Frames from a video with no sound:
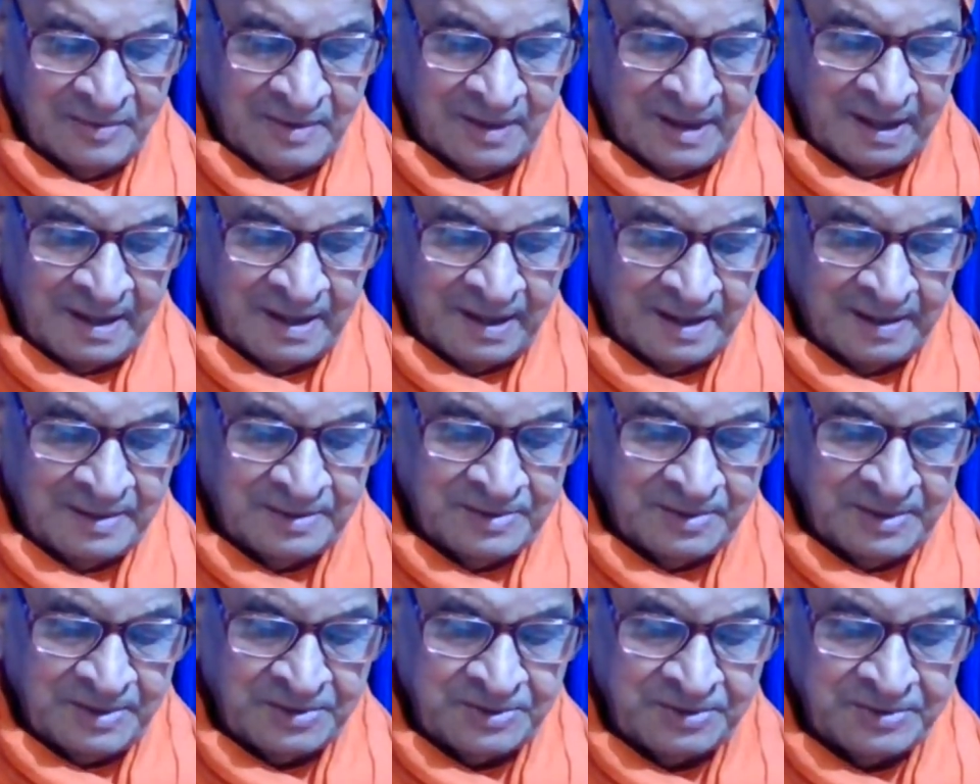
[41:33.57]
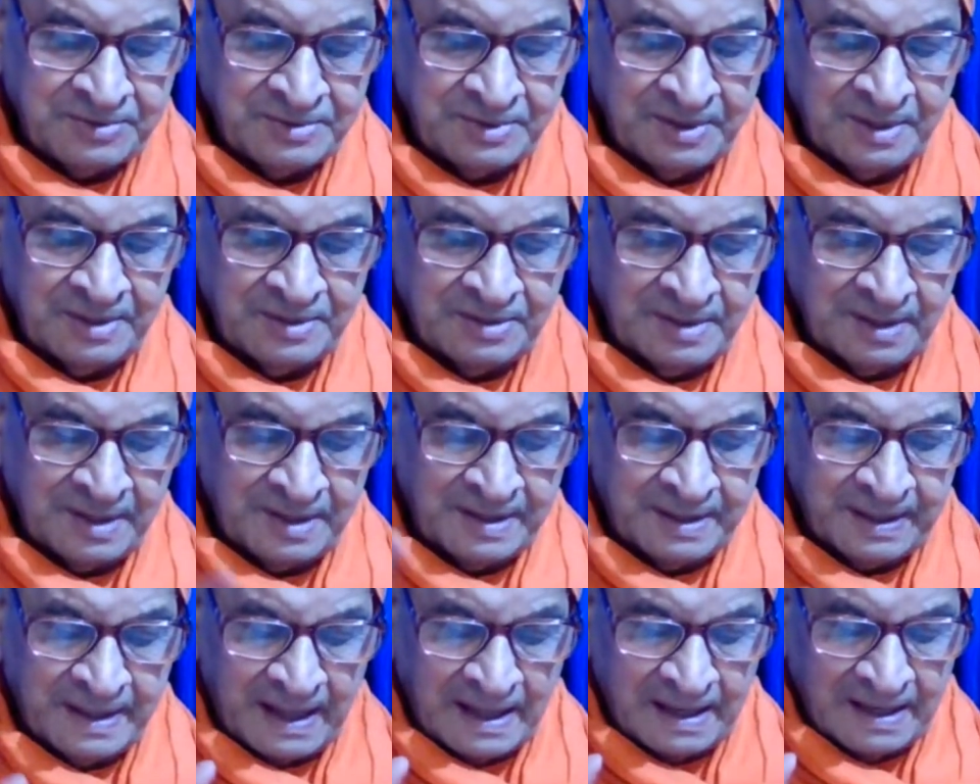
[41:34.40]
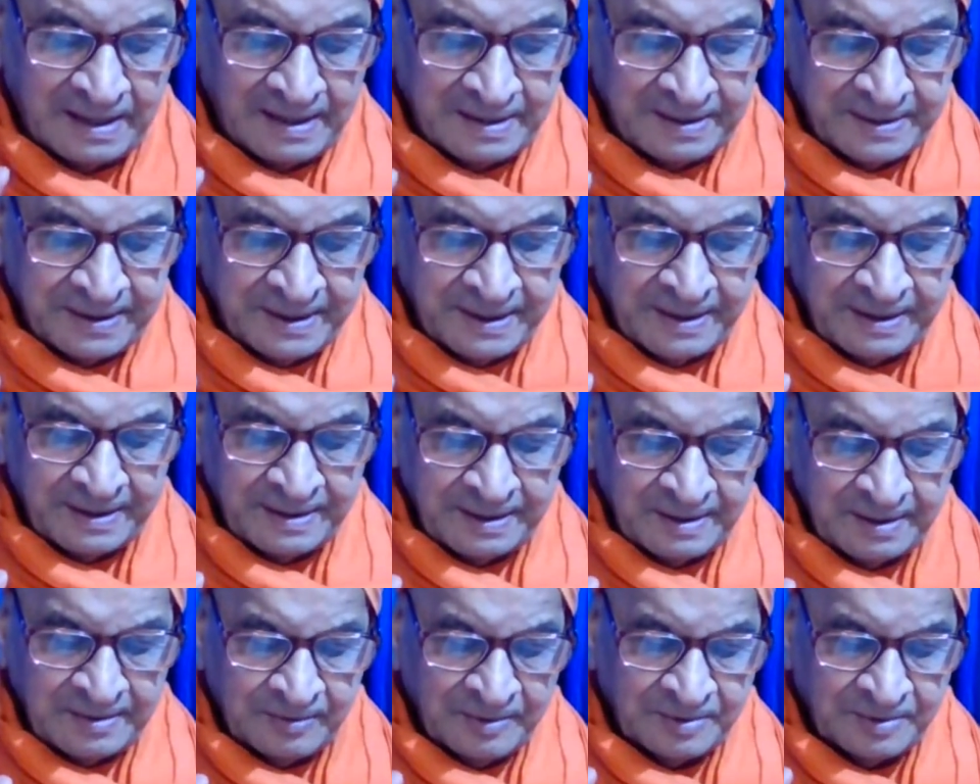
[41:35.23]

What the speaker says: There exists in the reality,